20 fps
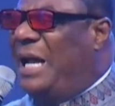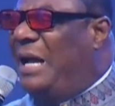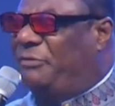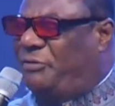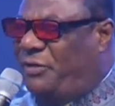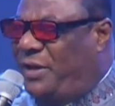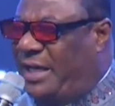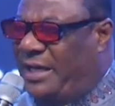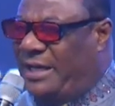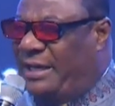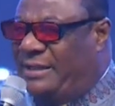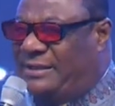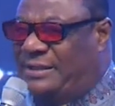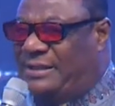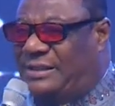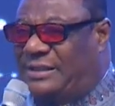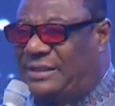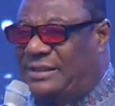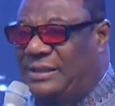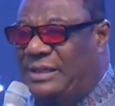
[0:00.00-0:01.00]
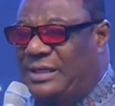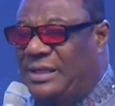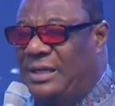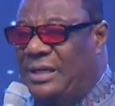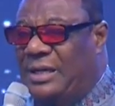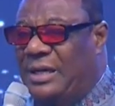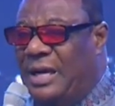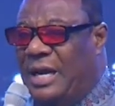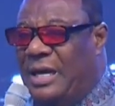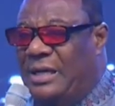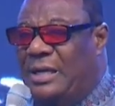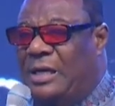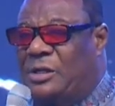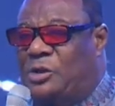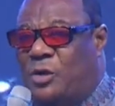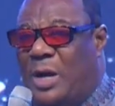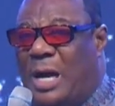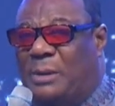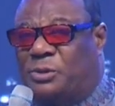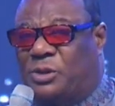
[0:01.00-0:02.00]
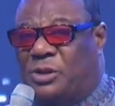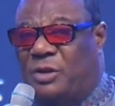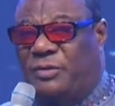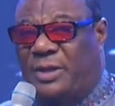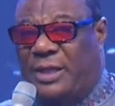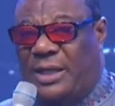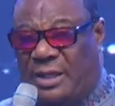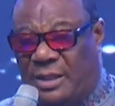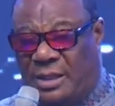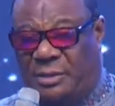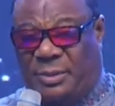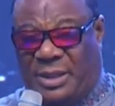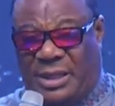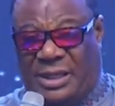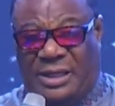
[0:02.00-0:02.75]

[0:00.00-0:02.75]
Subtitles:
fears and the traps of the enemy.